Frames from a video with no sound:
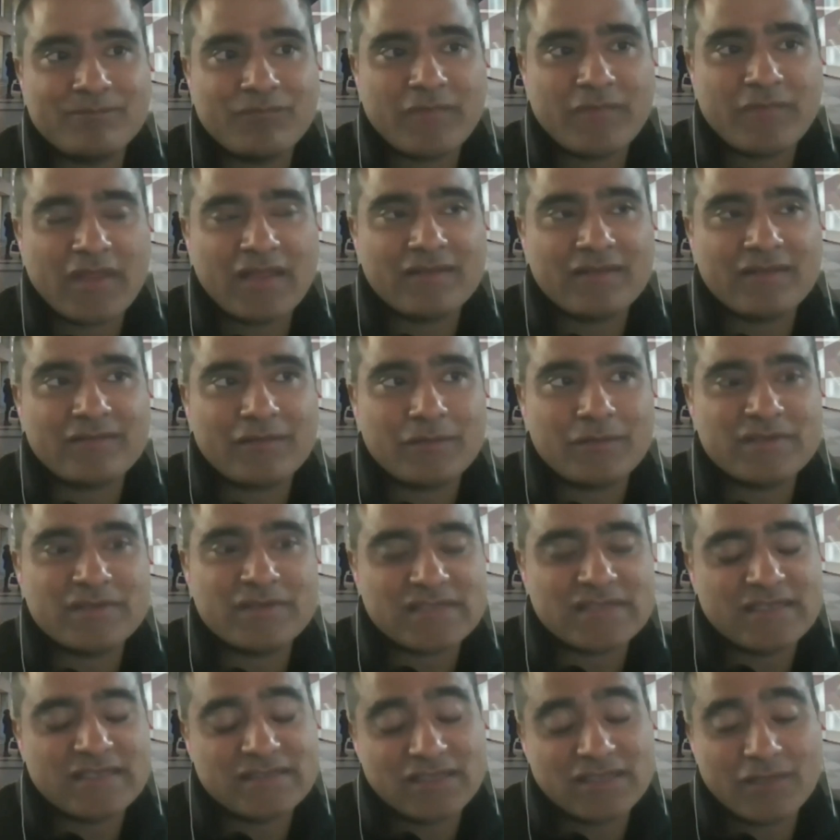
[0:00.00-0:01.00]
And so
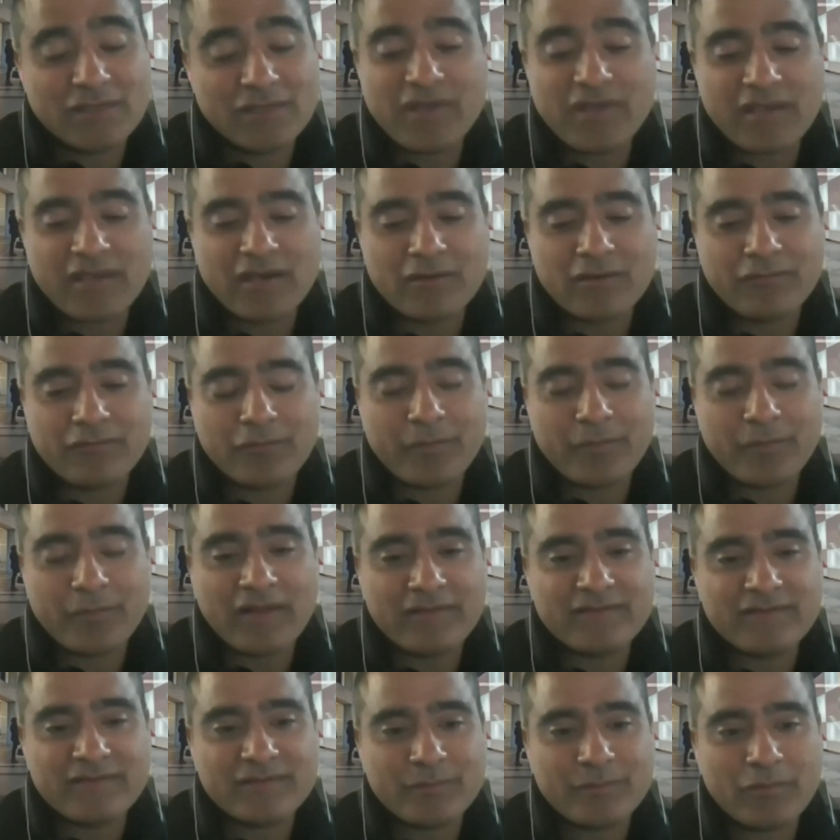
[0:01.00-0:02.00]
it's going to be a careful
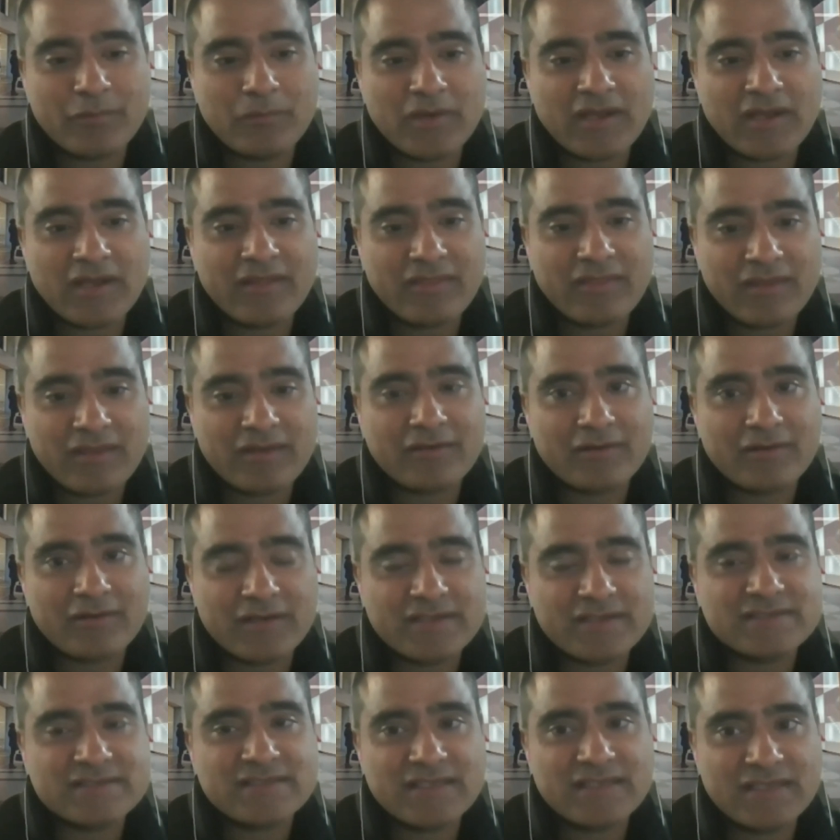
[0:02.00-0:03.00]
balance, but one I think you're
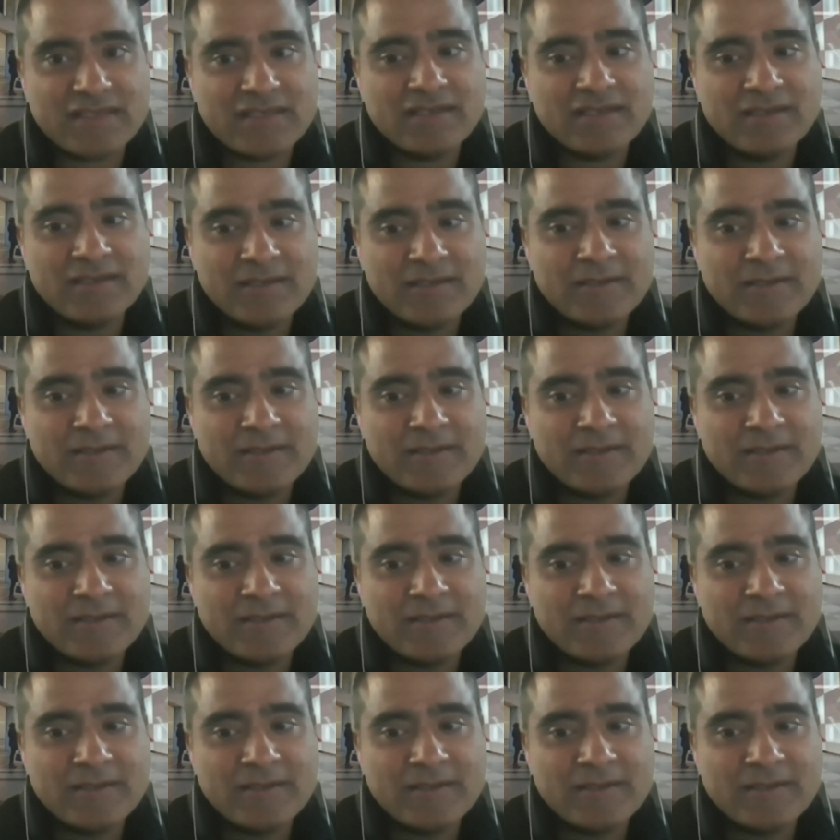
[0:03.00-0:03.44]
going to see